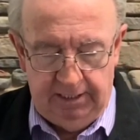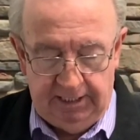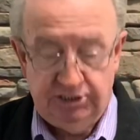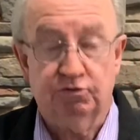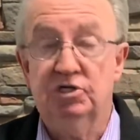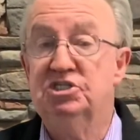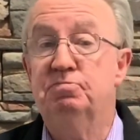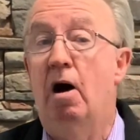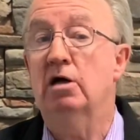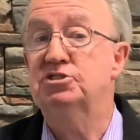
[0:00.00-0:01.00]
His
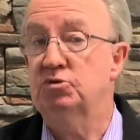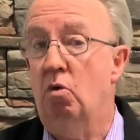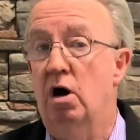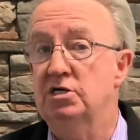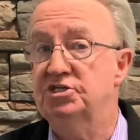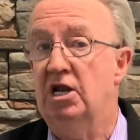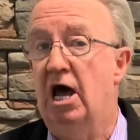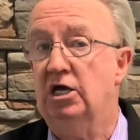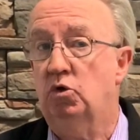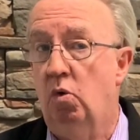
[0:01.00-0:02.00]
response was, and
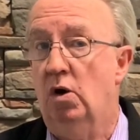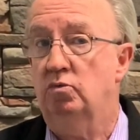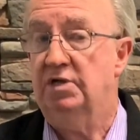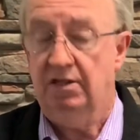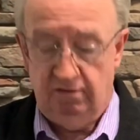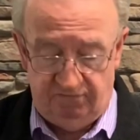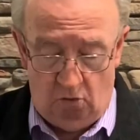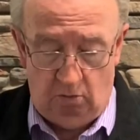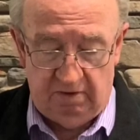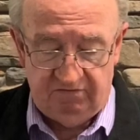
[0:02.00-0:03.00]
I quote in the
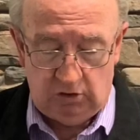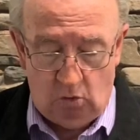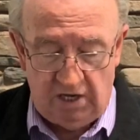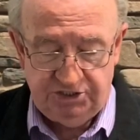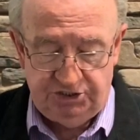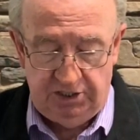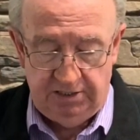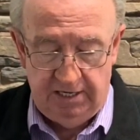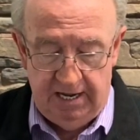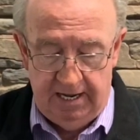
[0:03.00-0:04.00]
form of a
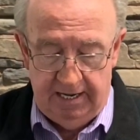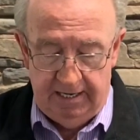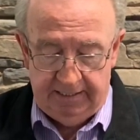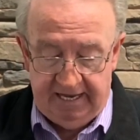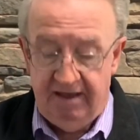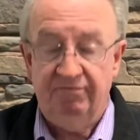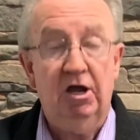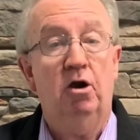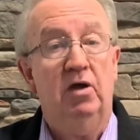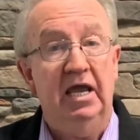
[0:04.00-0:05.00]
question, Can
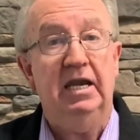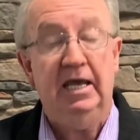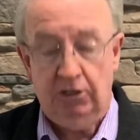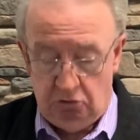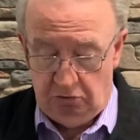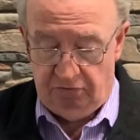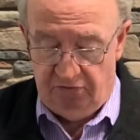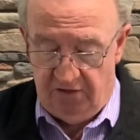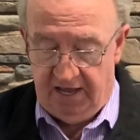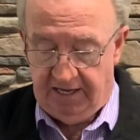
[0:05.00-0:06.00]
there any good
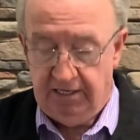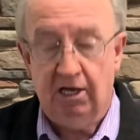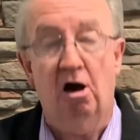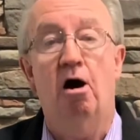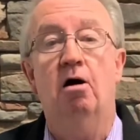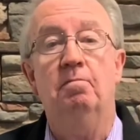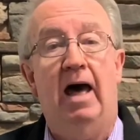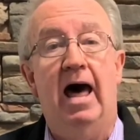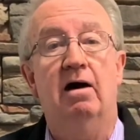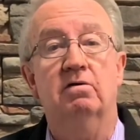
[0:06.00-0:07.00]
thing come
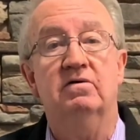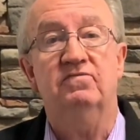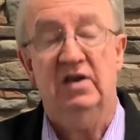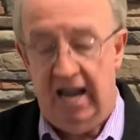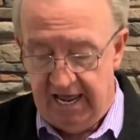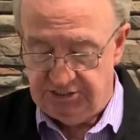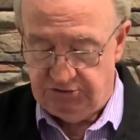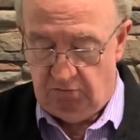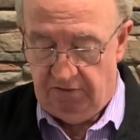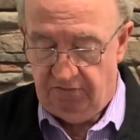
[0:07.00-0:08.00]
out of
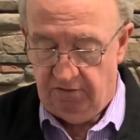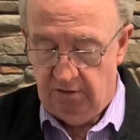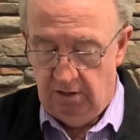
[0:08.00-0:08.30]
Nazareth?